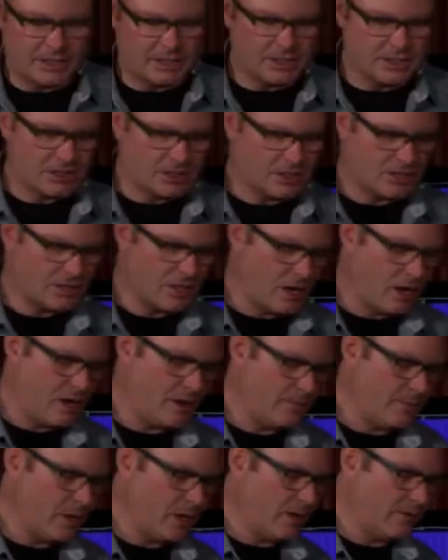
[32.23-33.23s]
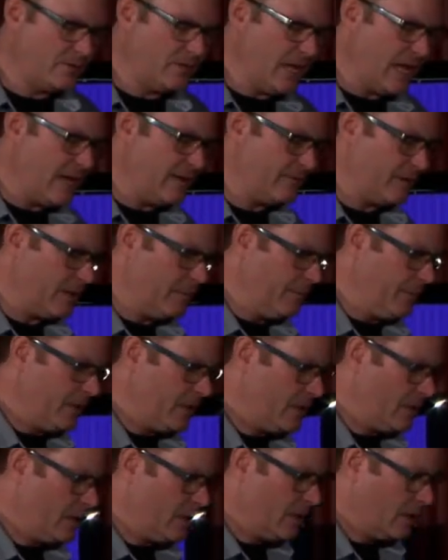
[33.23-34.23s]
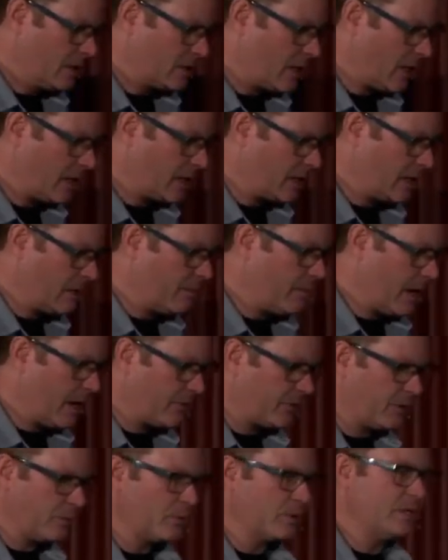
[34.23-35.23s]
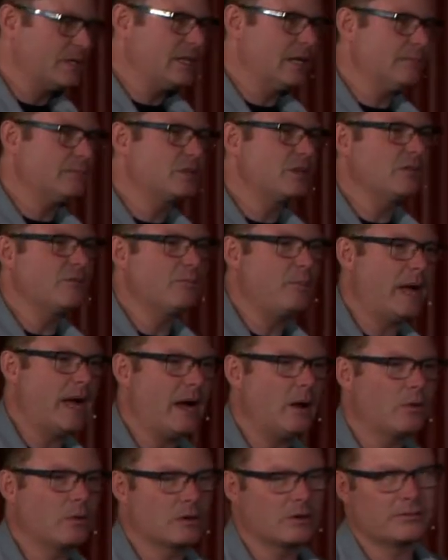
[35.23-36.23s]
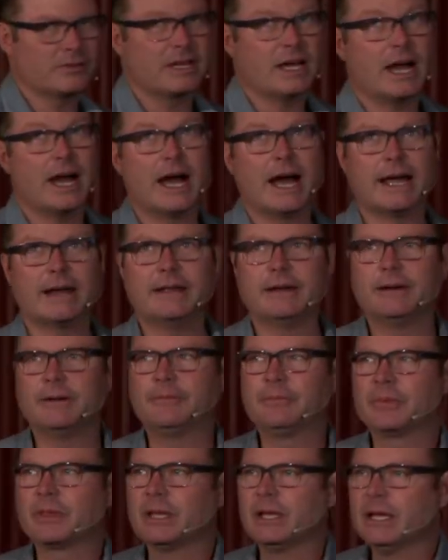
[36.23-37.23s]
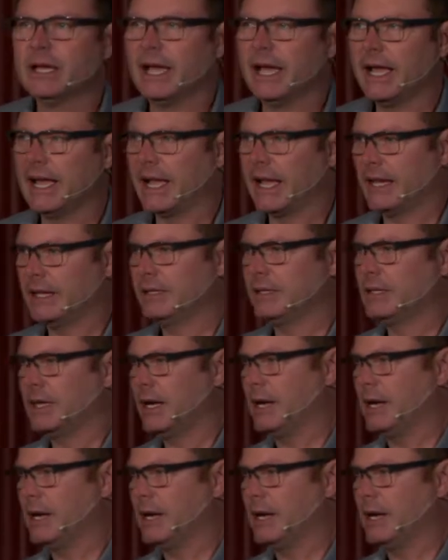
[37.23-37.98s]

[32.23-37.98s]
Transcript: This is a psalm of David talking about the redemptive power of God. And